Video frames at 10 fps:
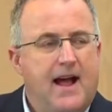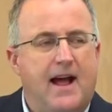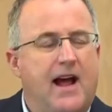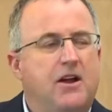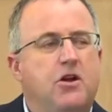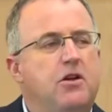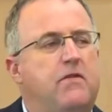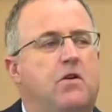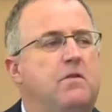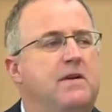I know you've
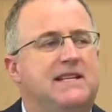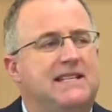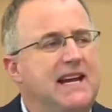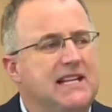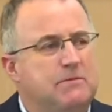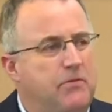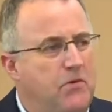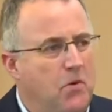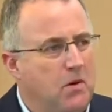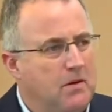heard me say this
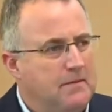before.